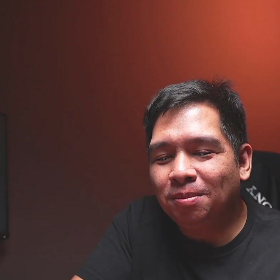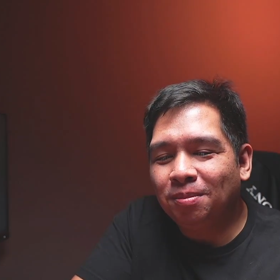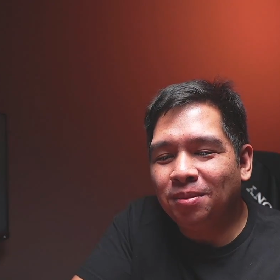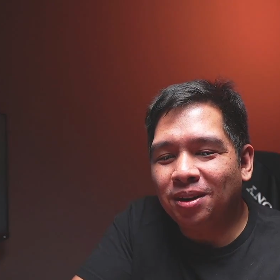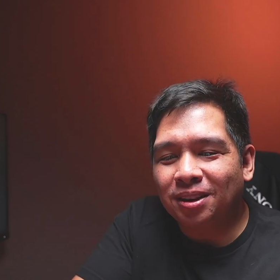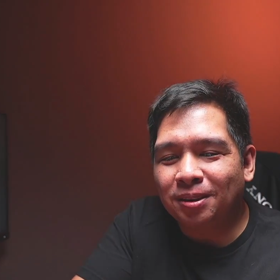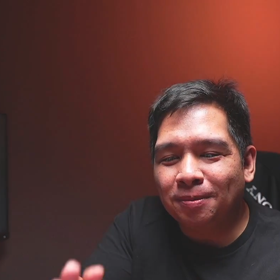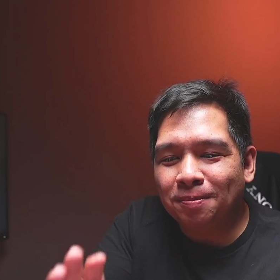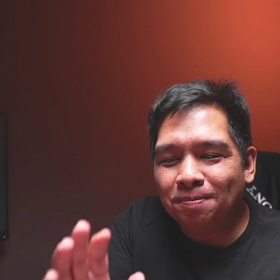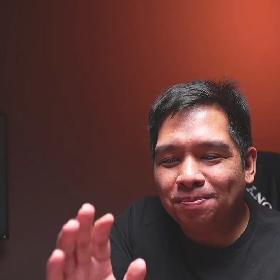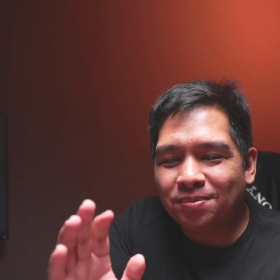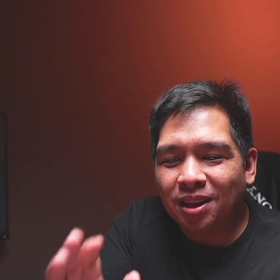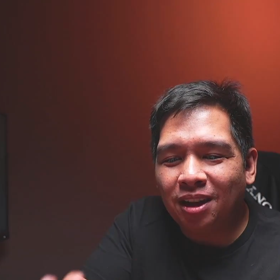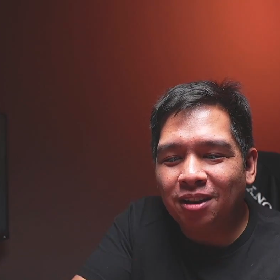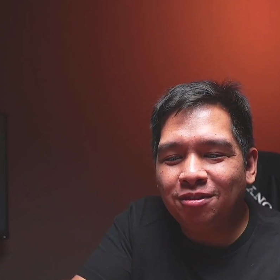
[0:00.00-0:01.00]
but
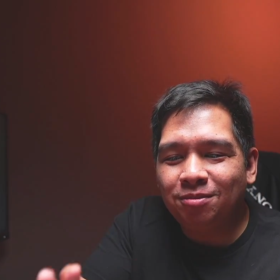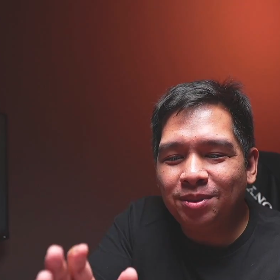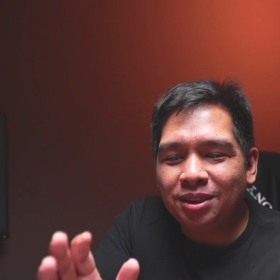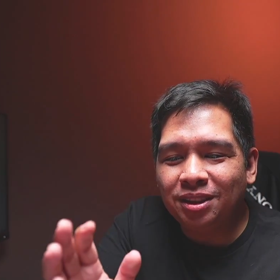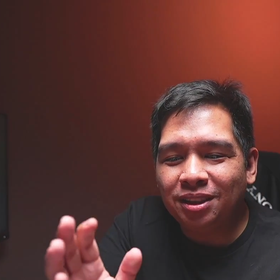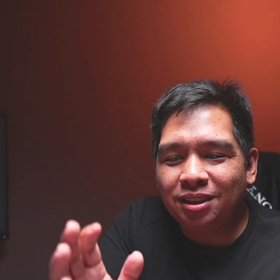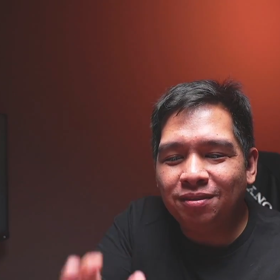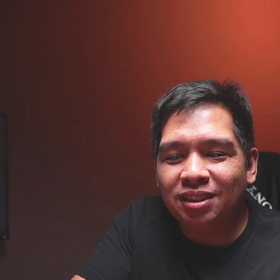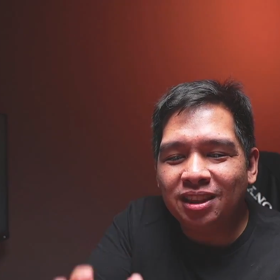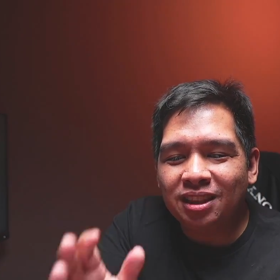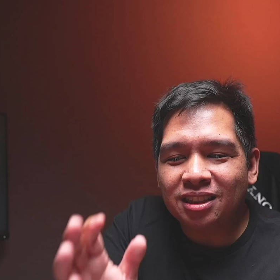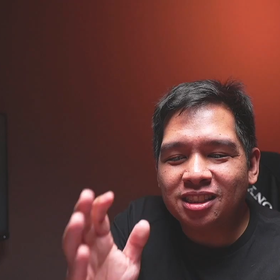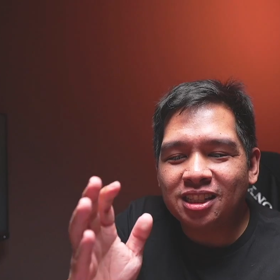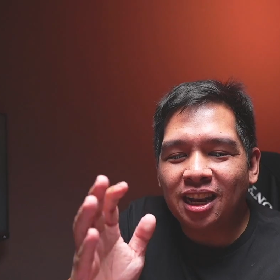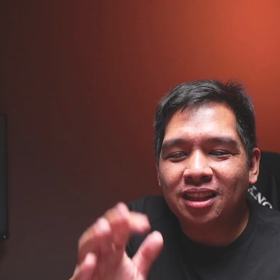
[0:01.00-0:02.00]
I've been given
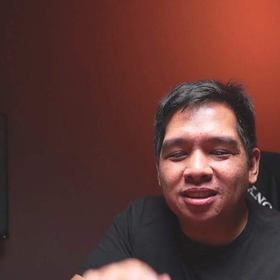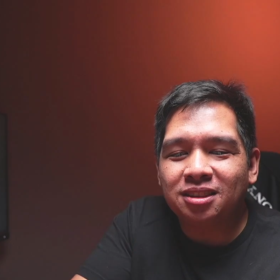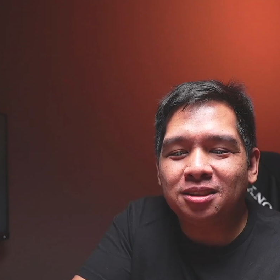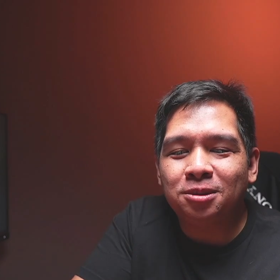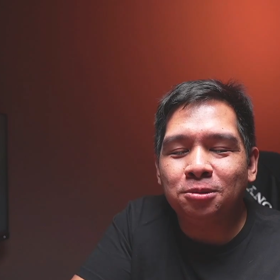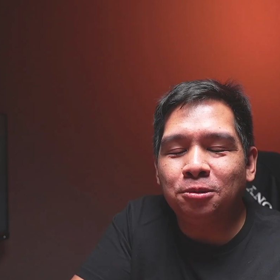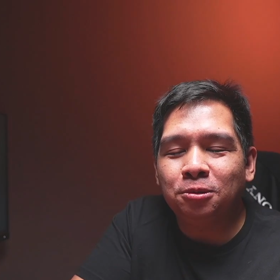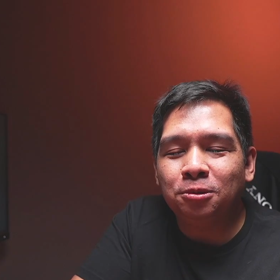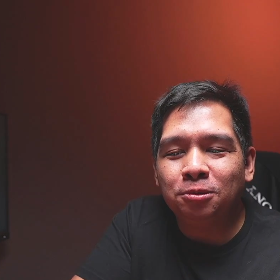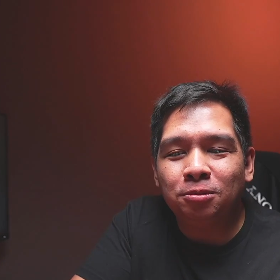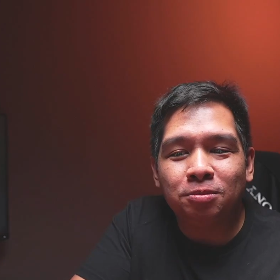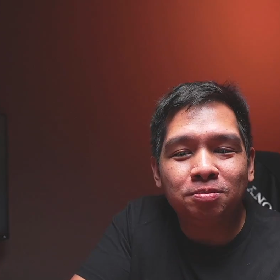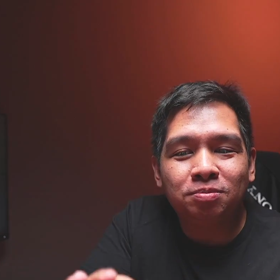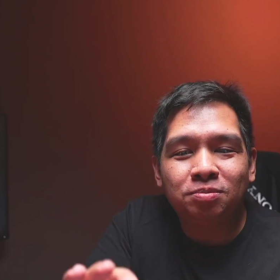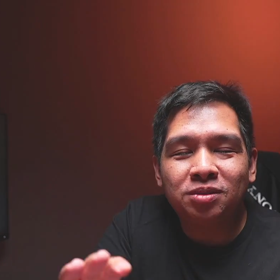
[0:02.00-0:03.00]
the chance
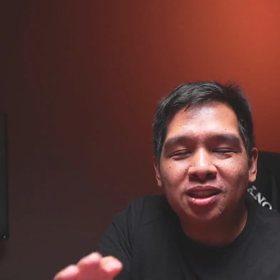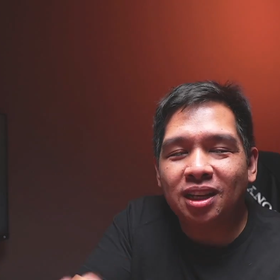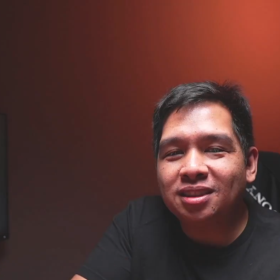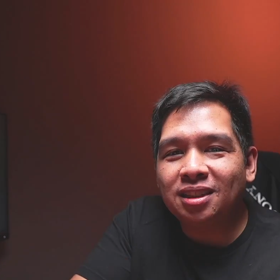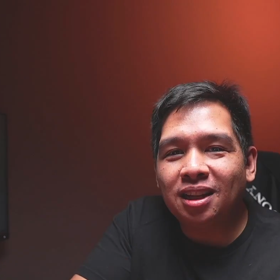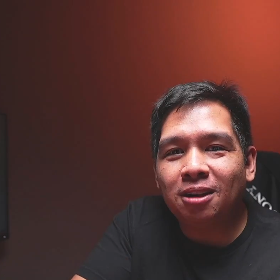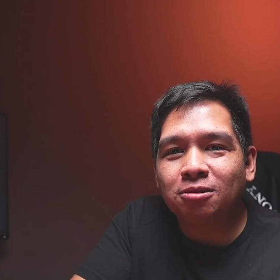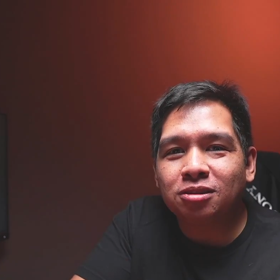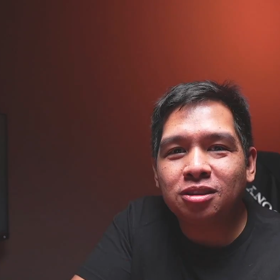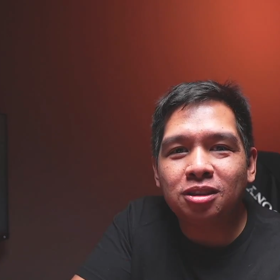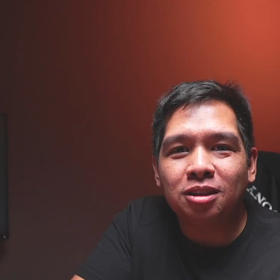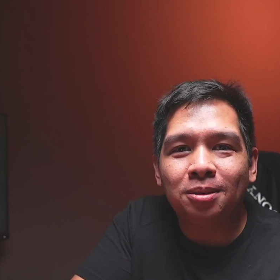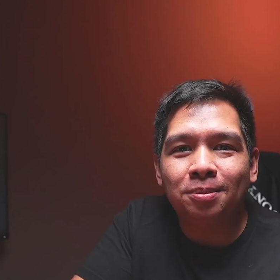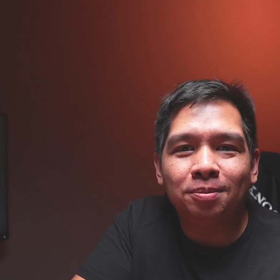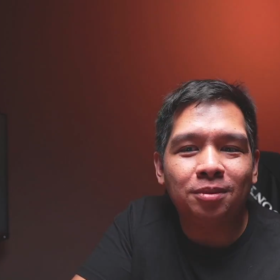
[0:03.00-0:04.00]
to test out
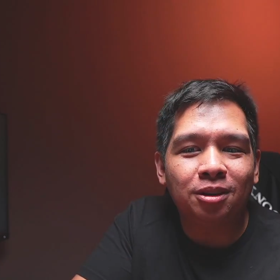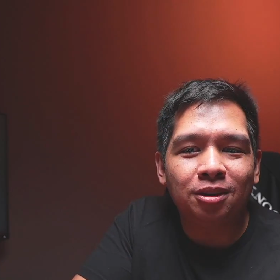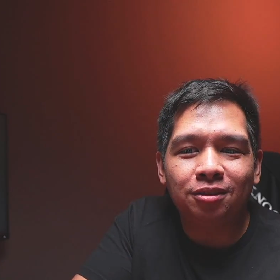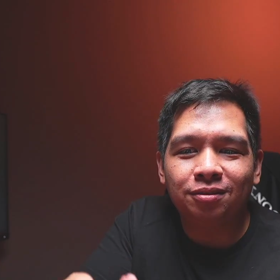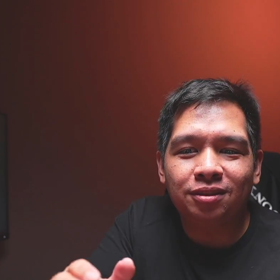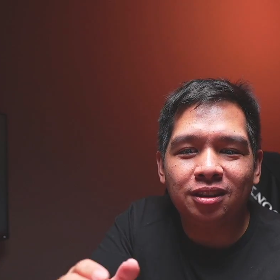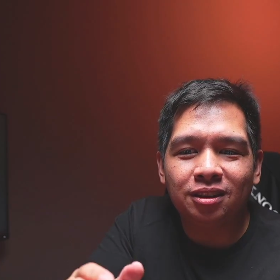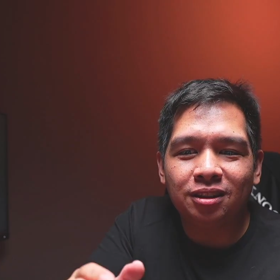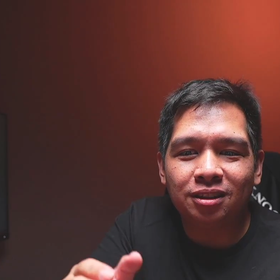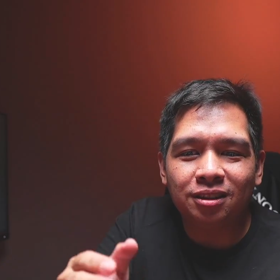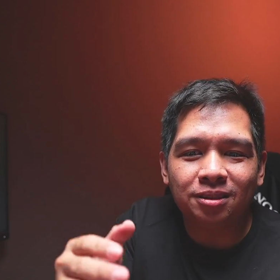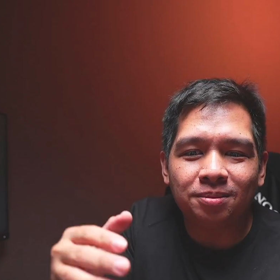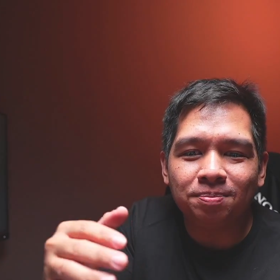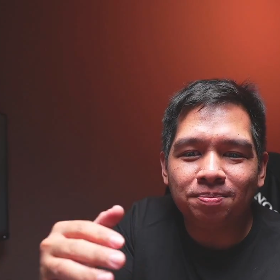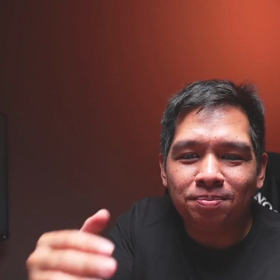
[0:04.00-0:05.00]
some of
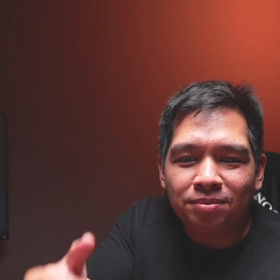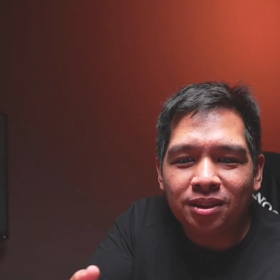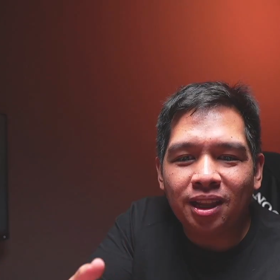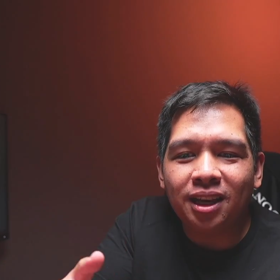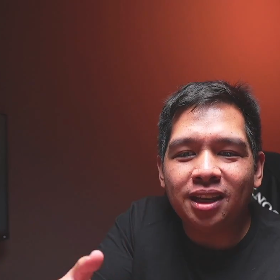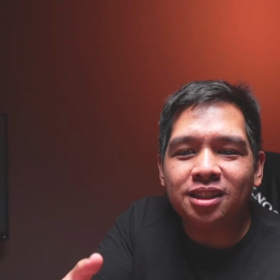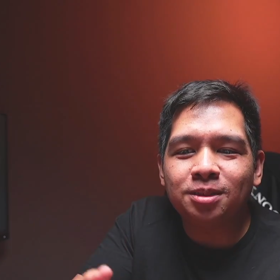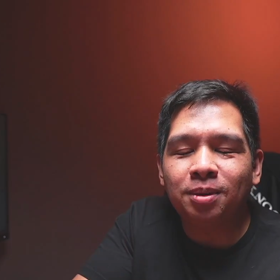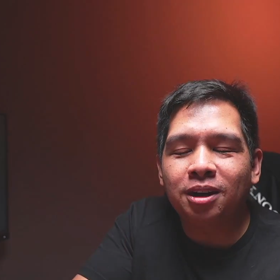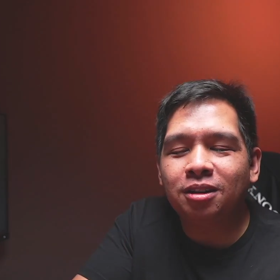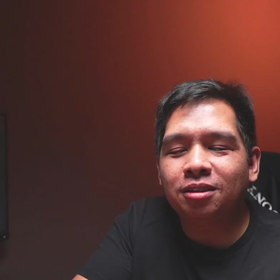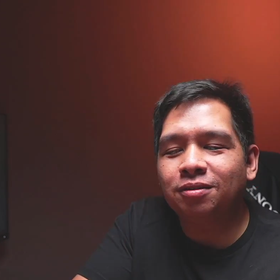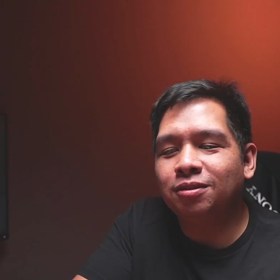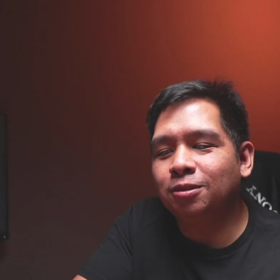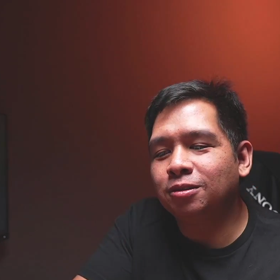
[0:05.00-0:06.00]
the nice
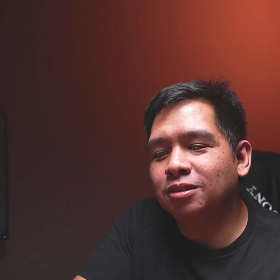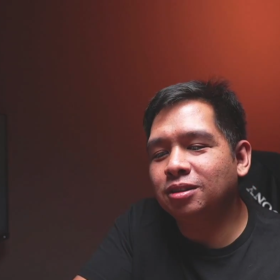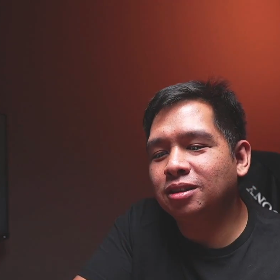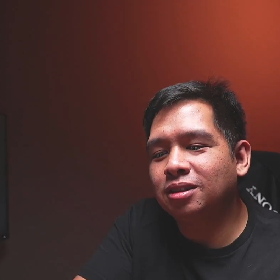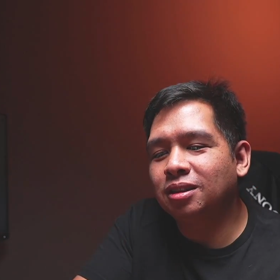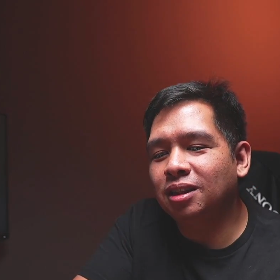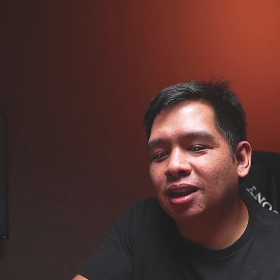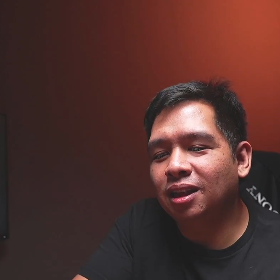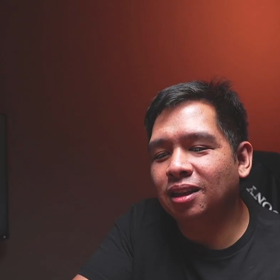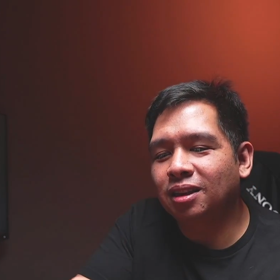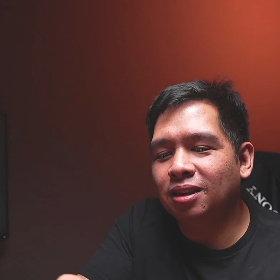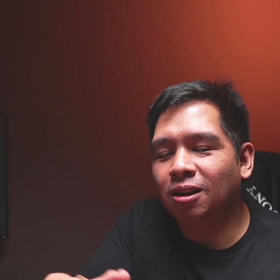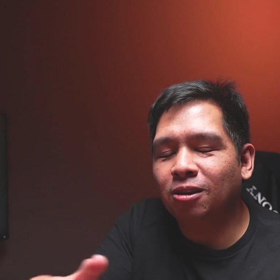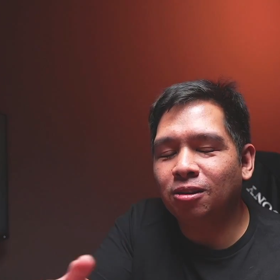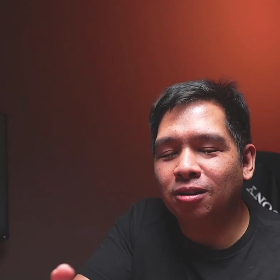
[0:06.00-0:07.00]
microphones that
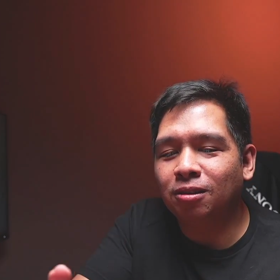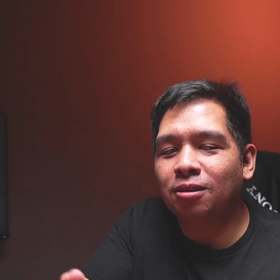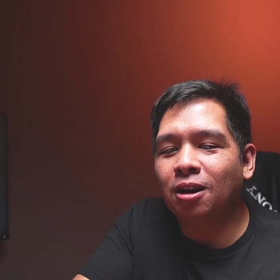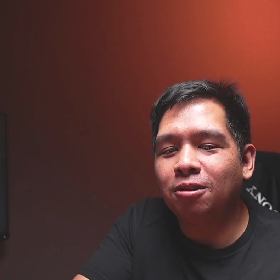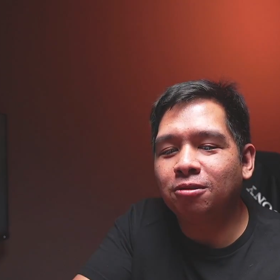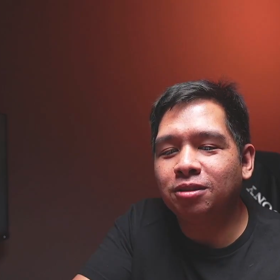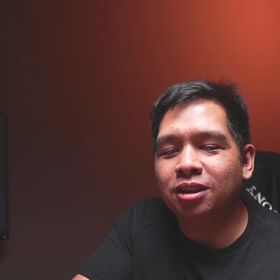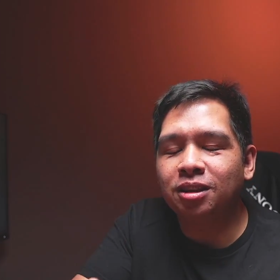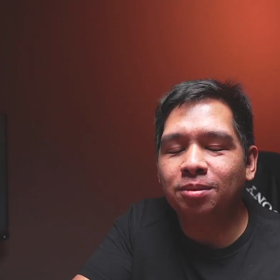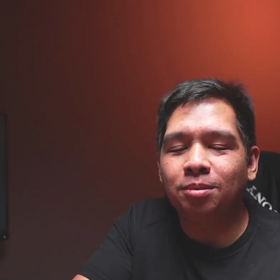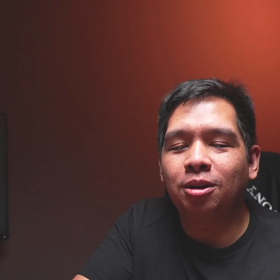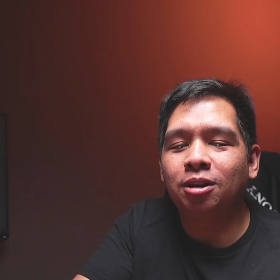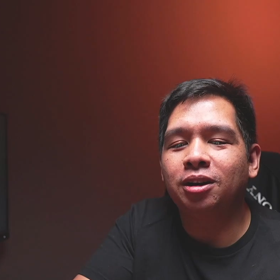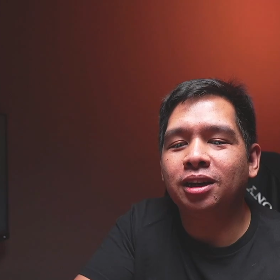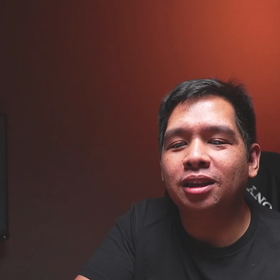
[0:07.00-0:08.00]
are around in the
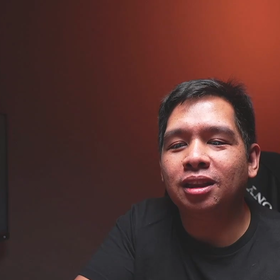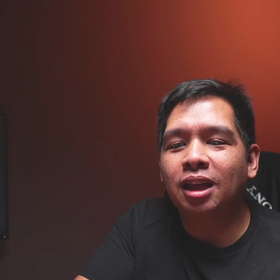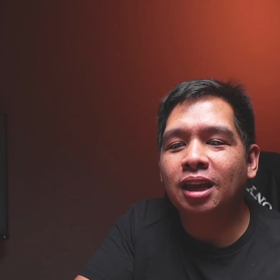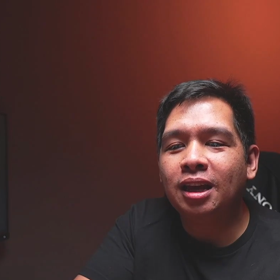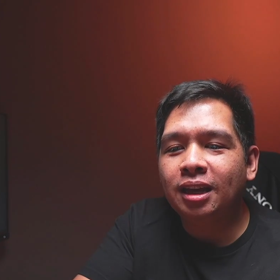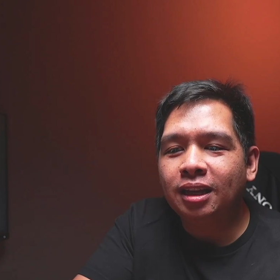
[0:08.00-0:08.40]
market,